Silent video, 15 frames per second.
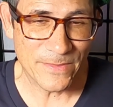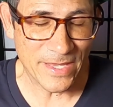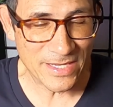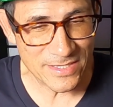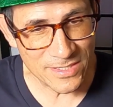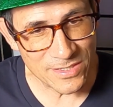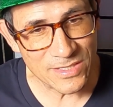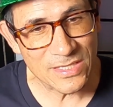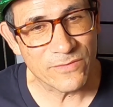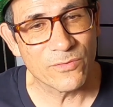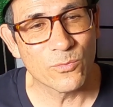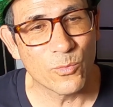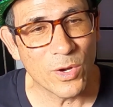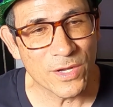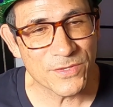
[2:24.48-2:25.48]
they didn't
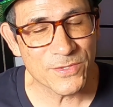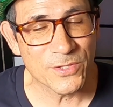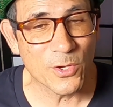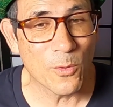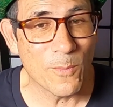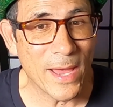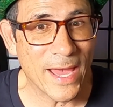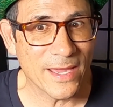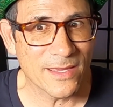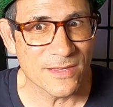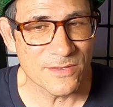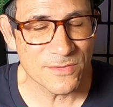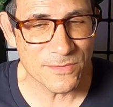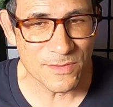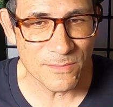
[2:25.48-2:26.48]
even want to go back
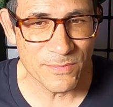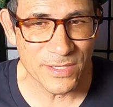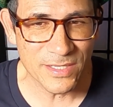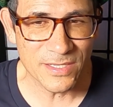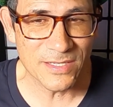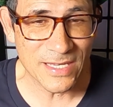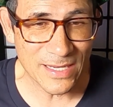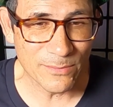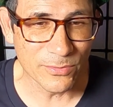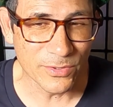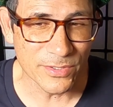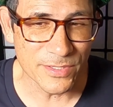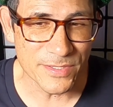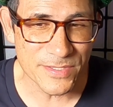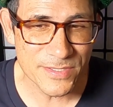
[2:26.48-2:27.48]
into the bidding
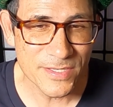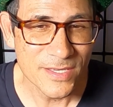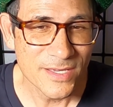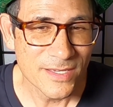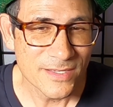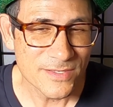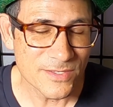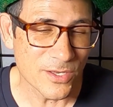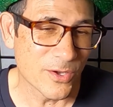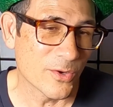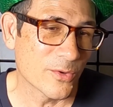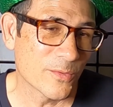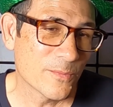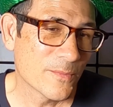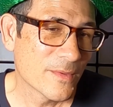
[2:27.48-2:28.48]
neighborhoods.
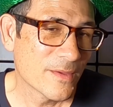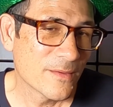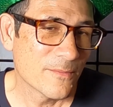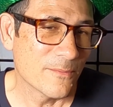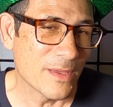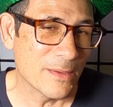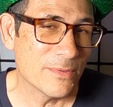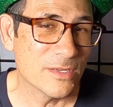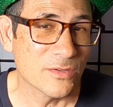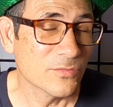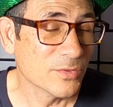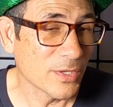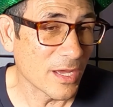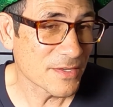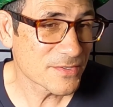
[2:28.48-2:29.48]
So maybe
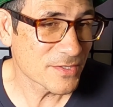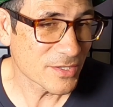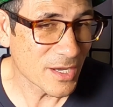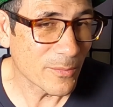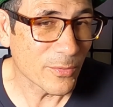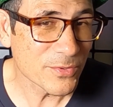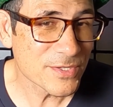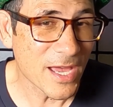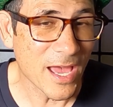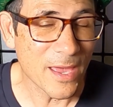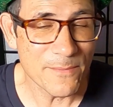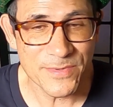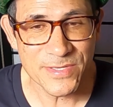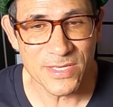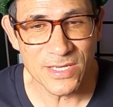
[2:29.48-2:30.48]
you've lost a couple
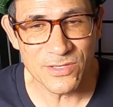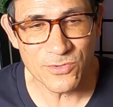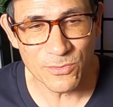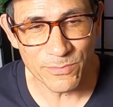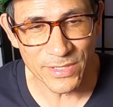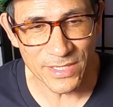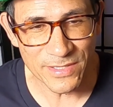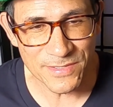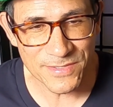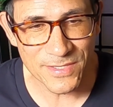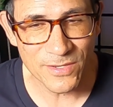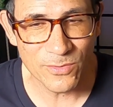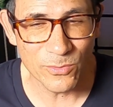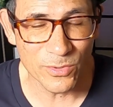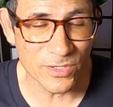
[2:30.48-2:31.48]
times in your
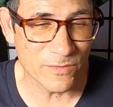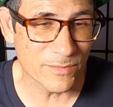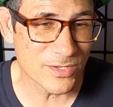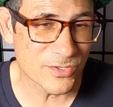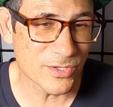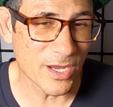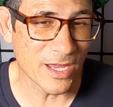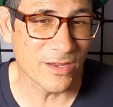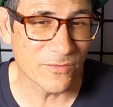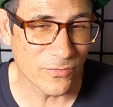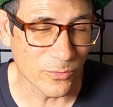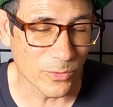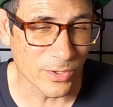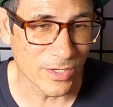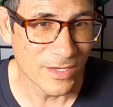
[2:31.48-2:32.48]
bids or you've been trying
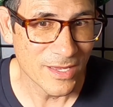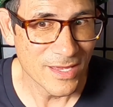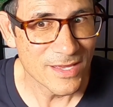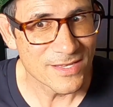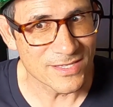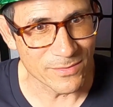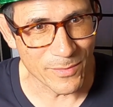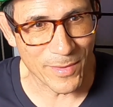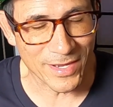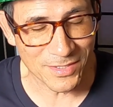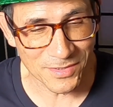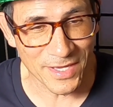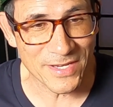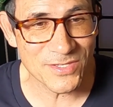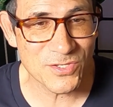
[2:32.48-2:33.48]
for some of my
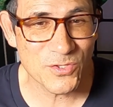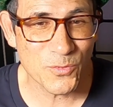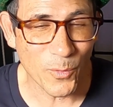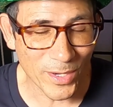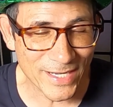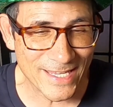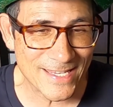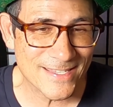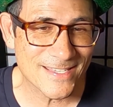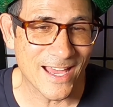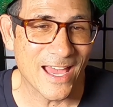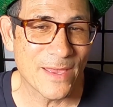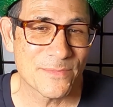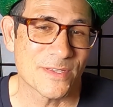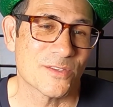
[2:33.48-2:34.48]
clients 20
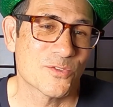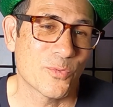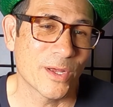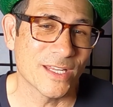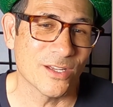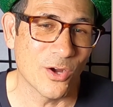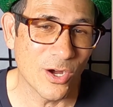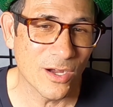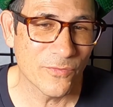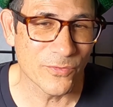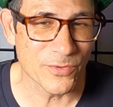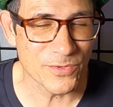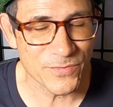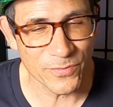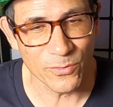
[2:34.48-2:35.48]
times and 20
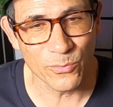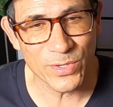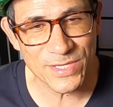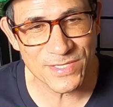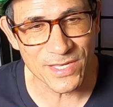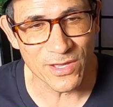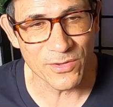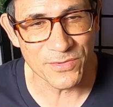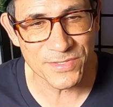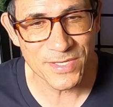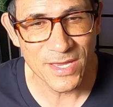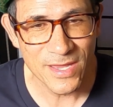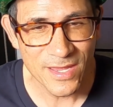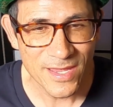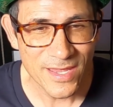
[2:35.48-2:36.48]
offers for resales,